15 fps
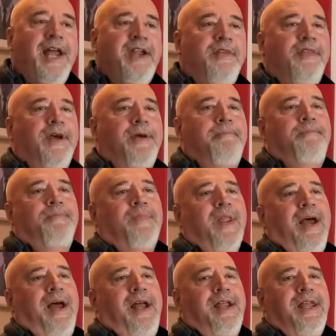of
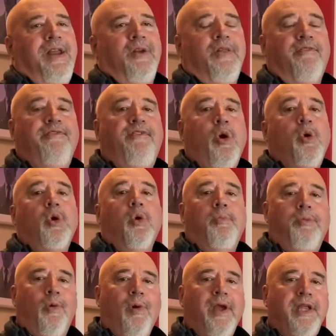the focal
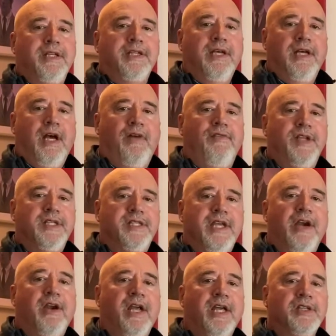point of this
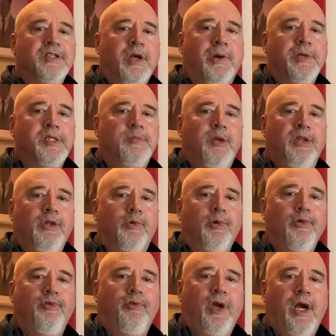area has always been the
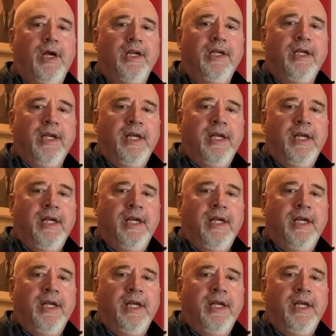roof garden.